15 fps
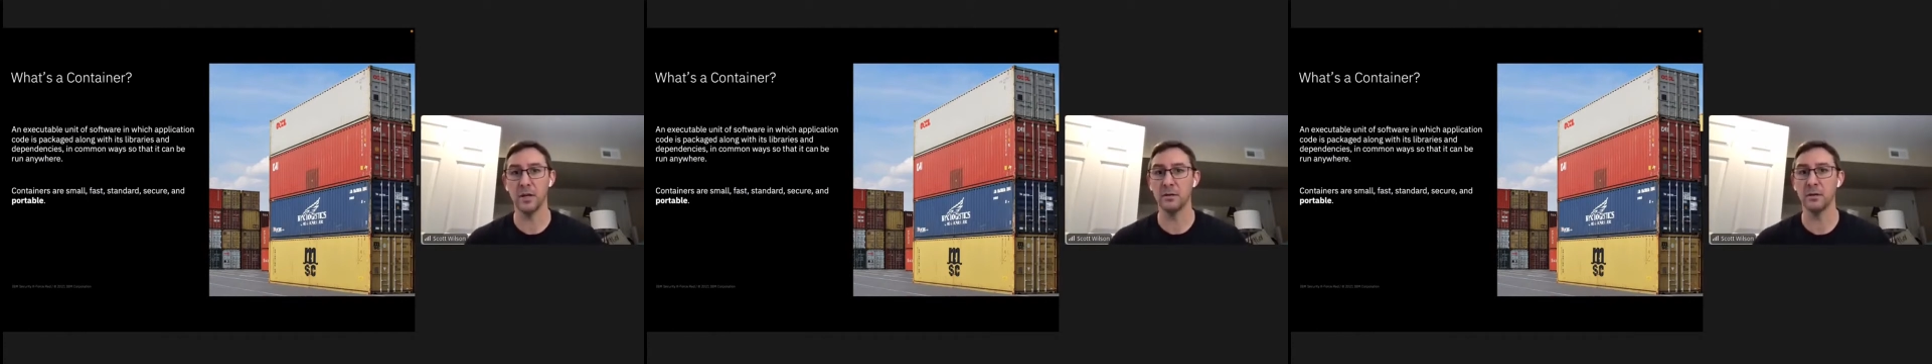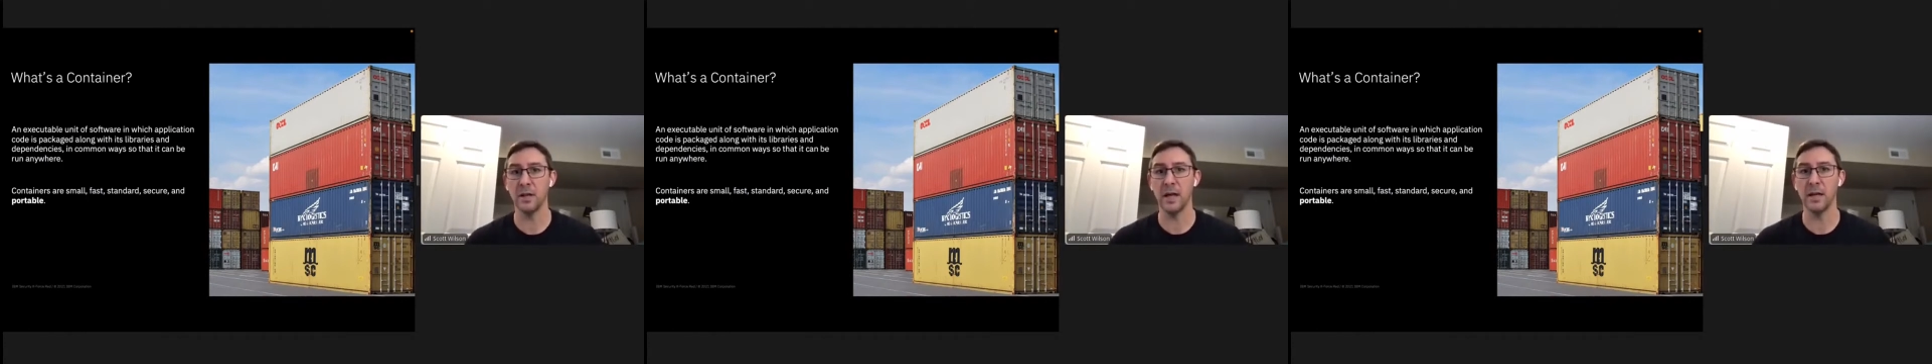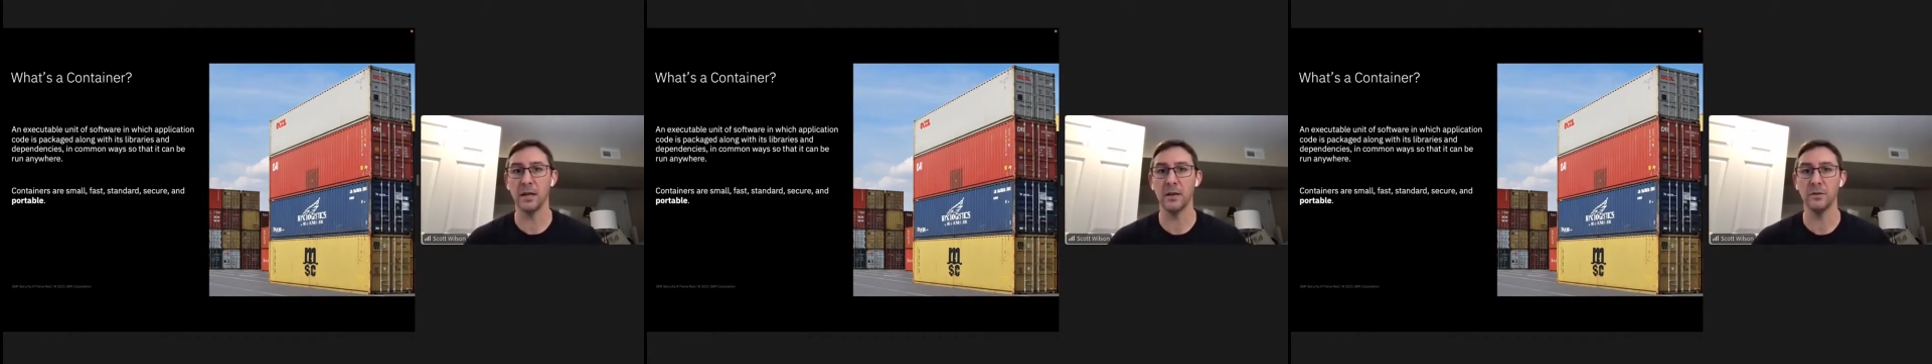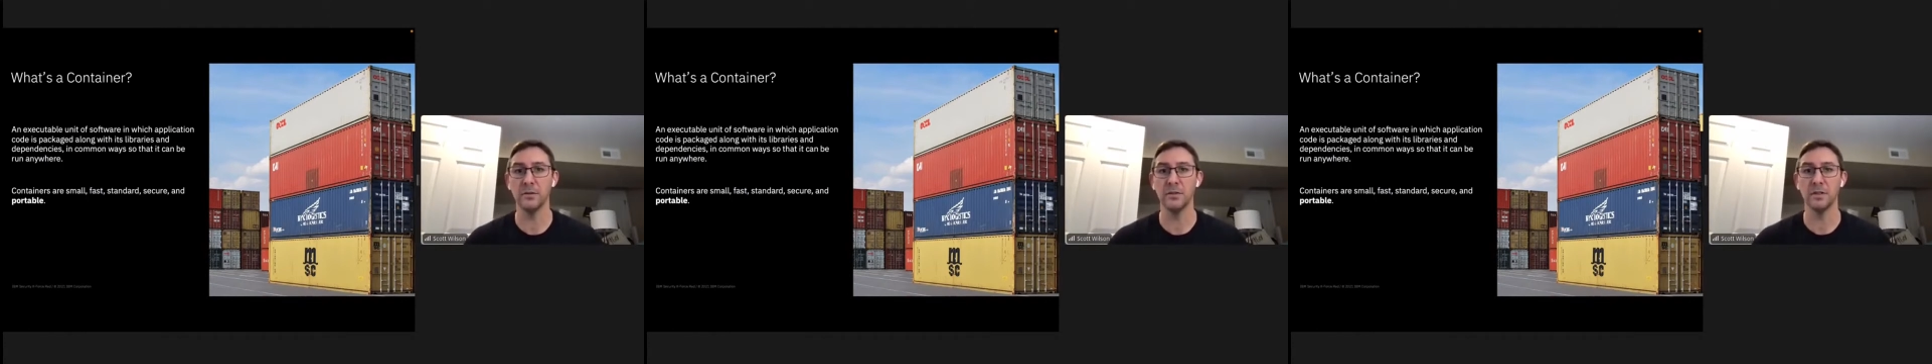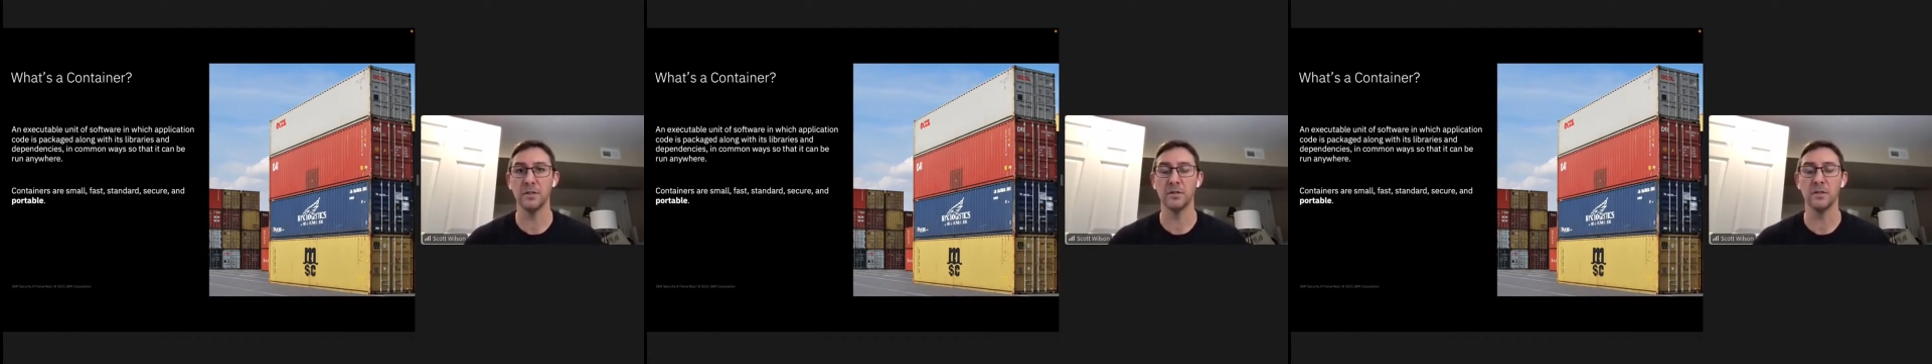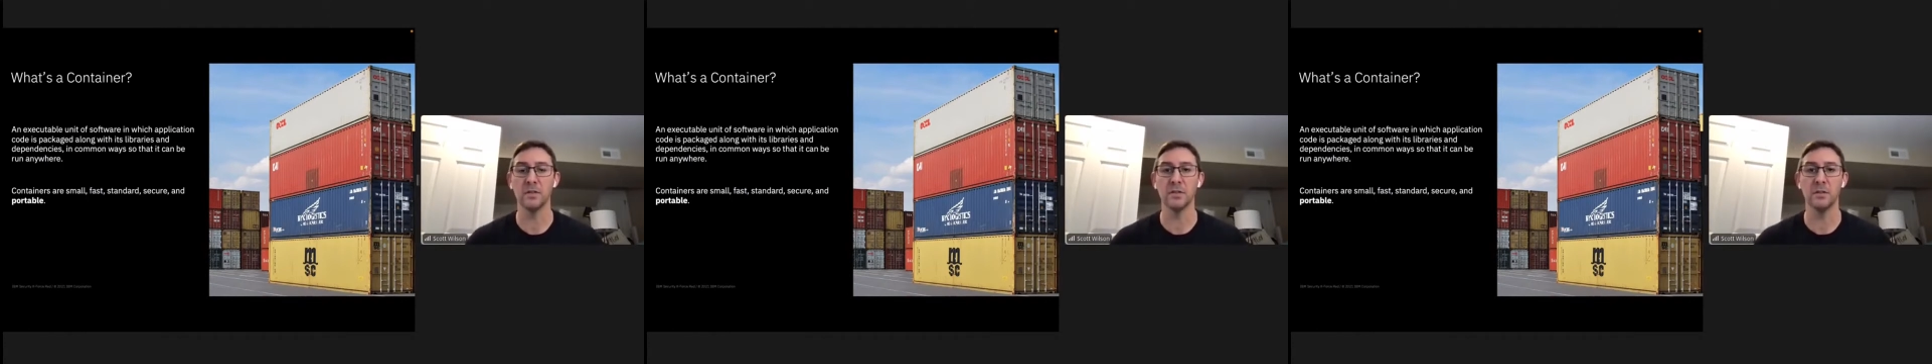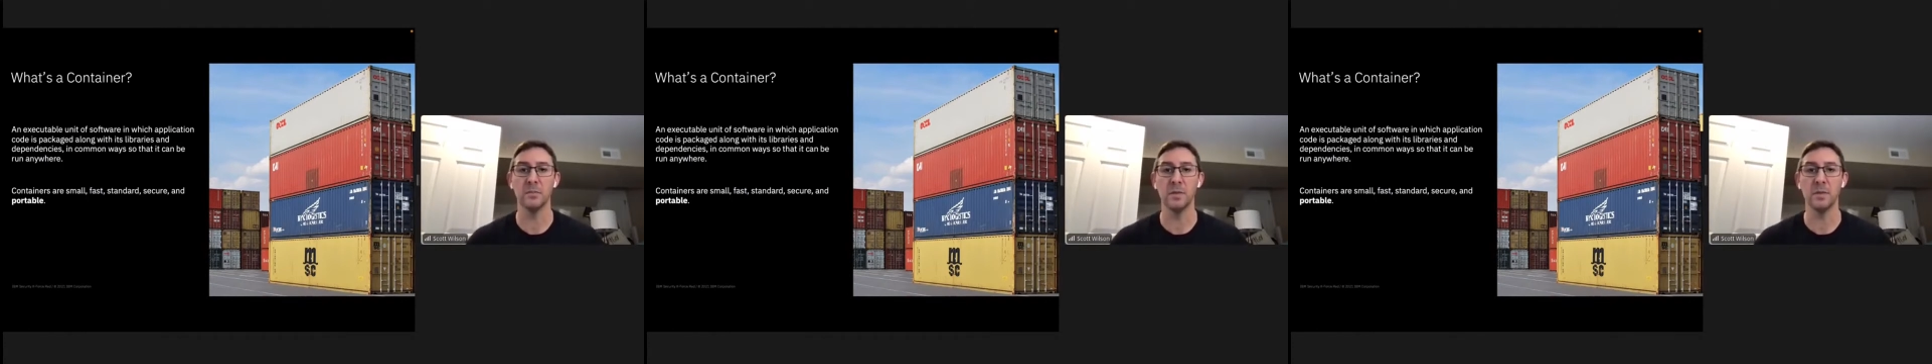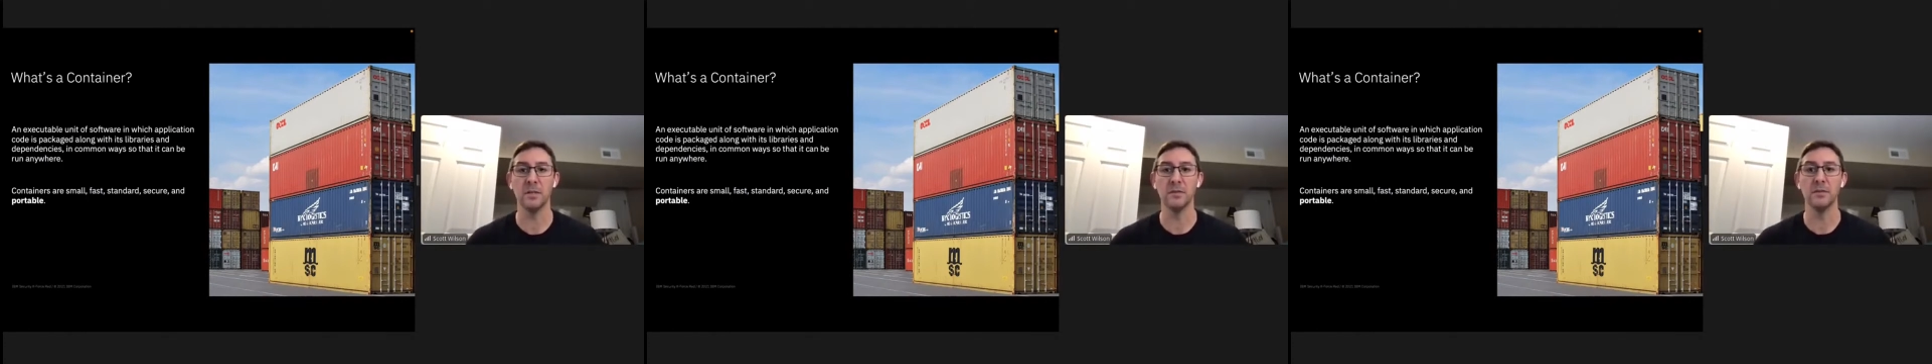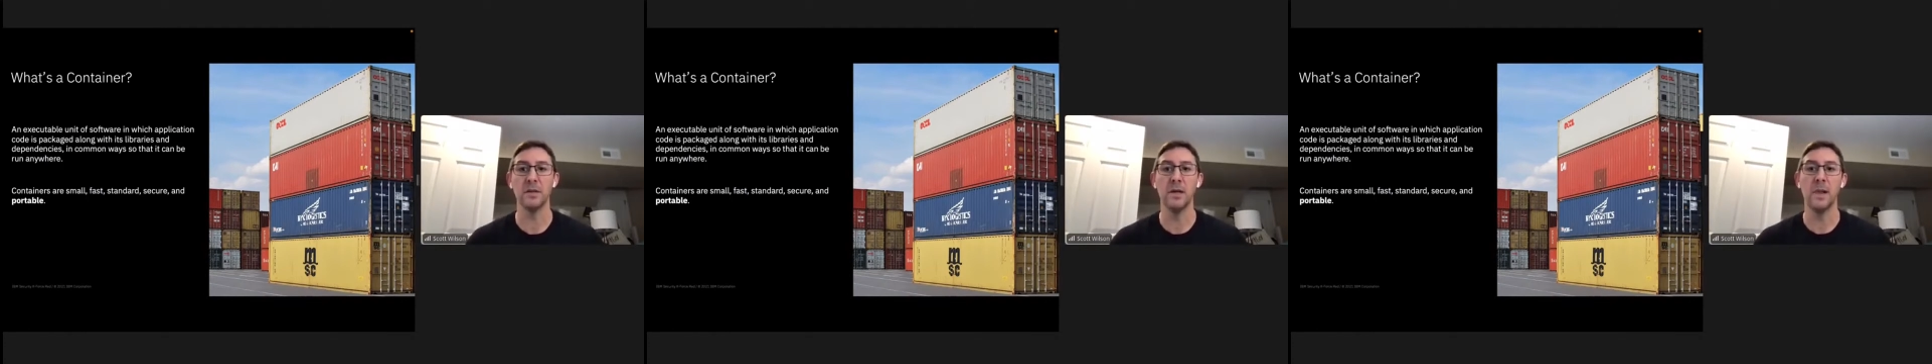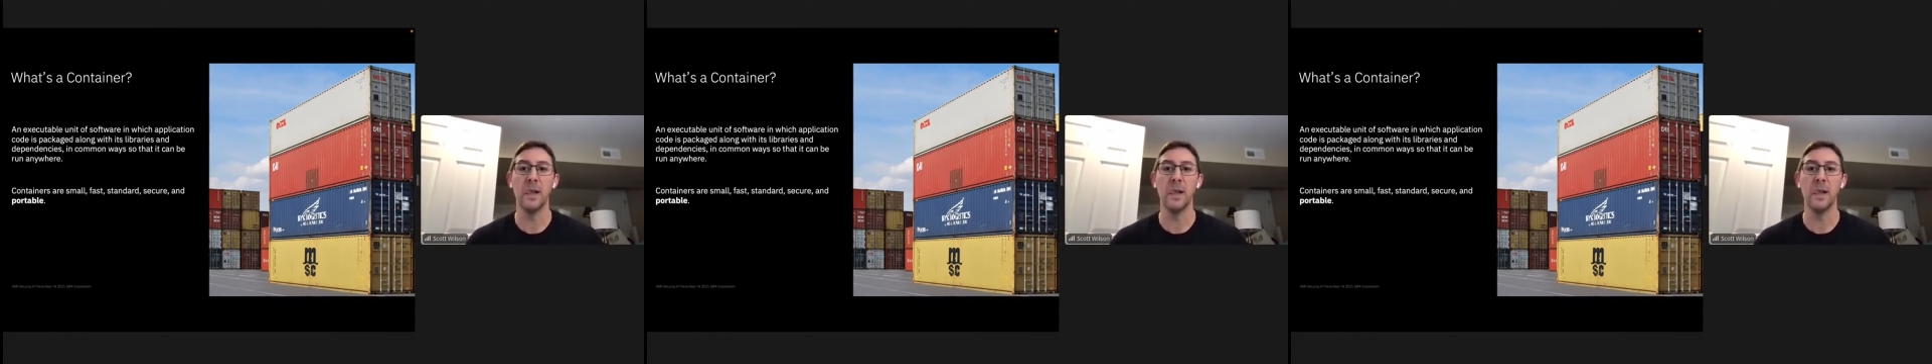underlying hosting system is.